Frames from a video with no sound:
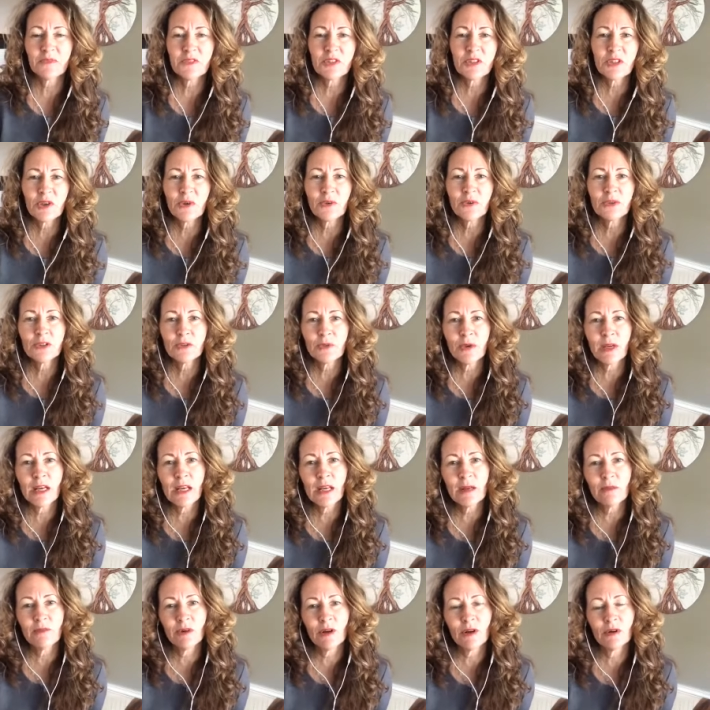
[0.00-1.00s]
So
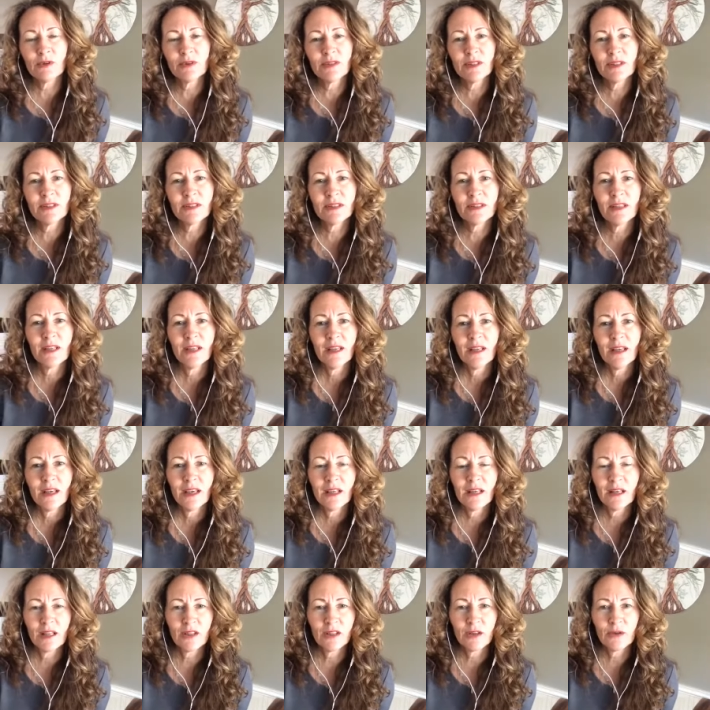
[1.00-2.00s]
geranium rose is
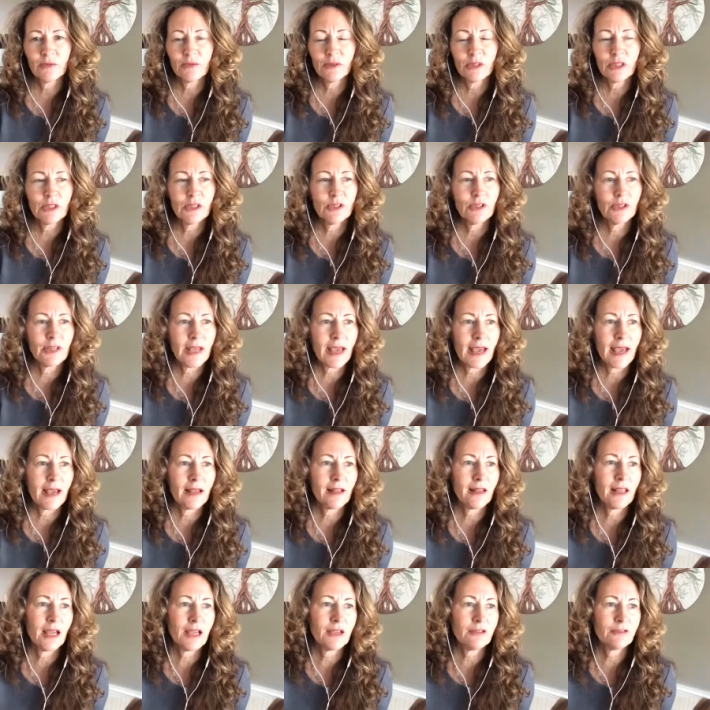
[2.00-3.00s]
another really good
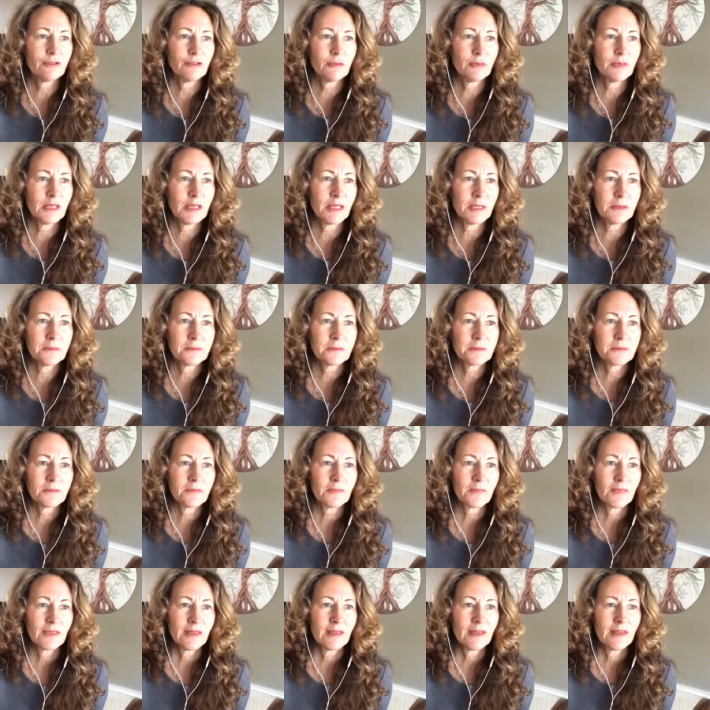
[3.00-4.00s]
ally for me.
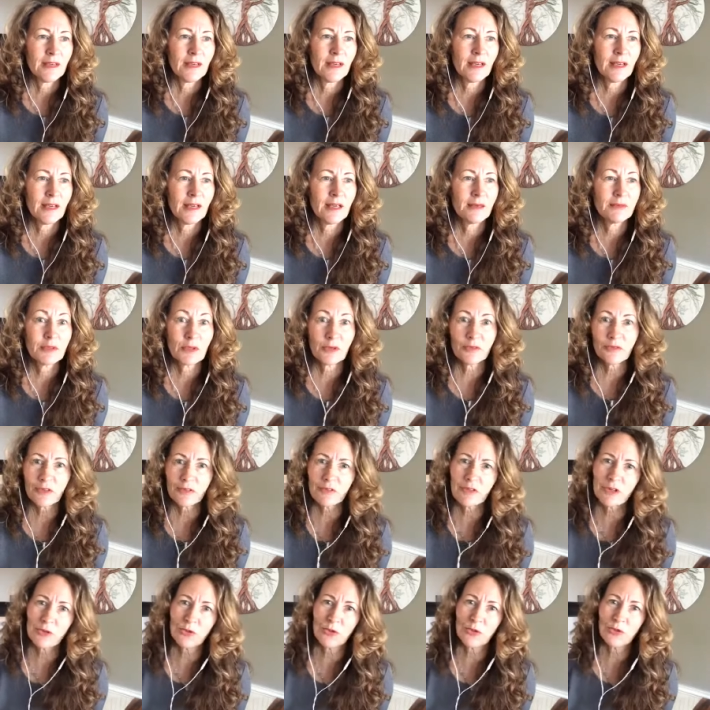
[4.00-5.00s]
Um, so I've
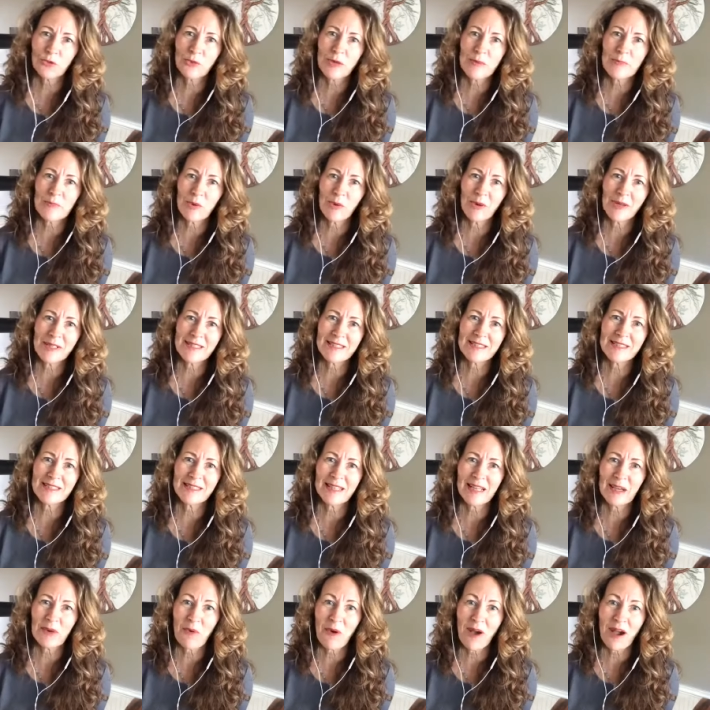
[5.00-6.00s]
given you three points
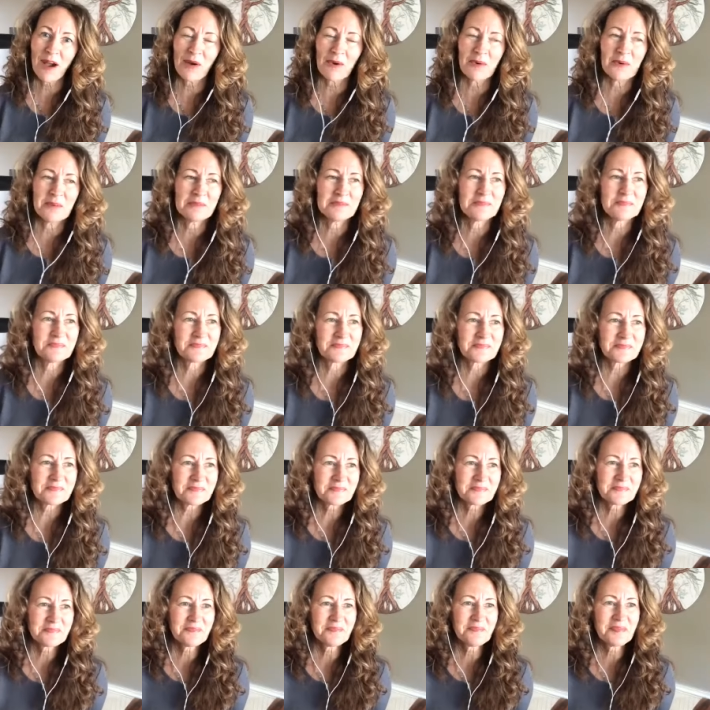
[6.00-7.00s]
today. Wow.
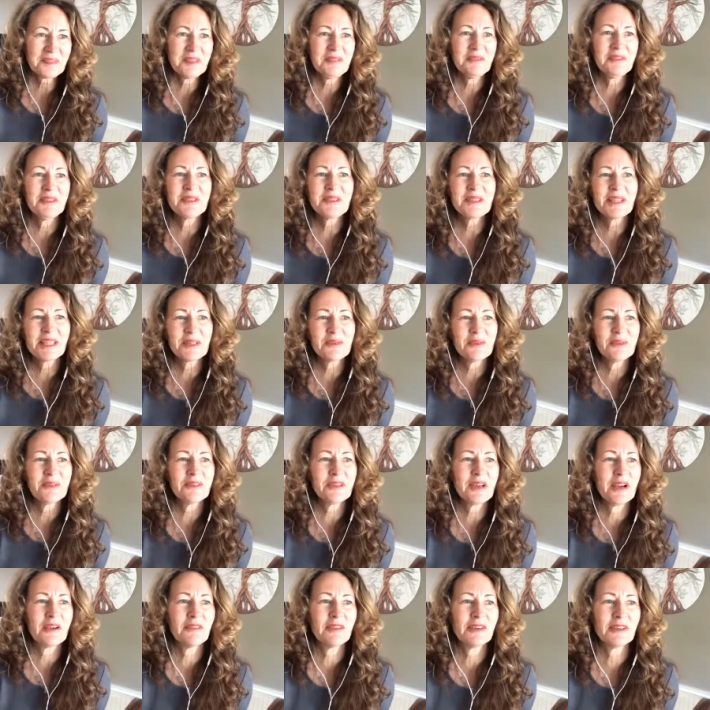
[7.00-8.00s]
Feels like
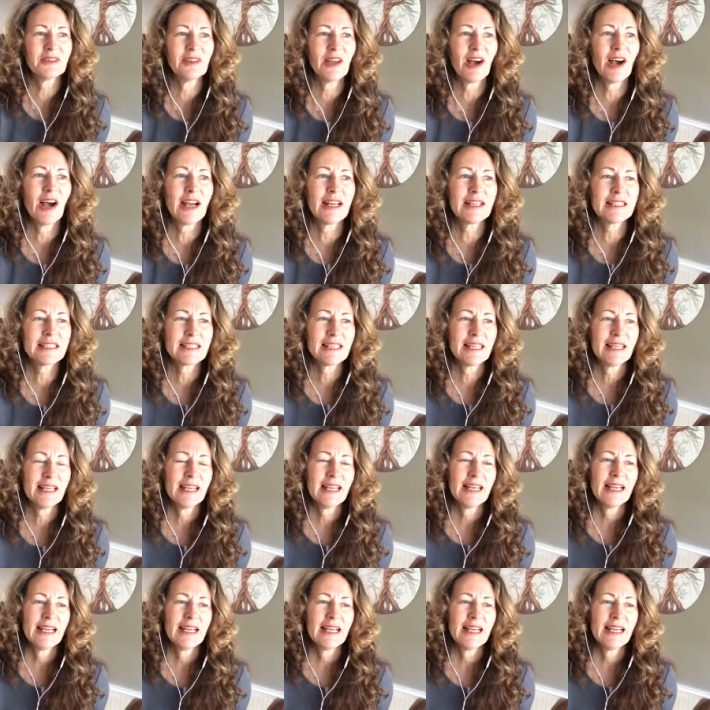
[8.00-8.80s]
we've covered a lot.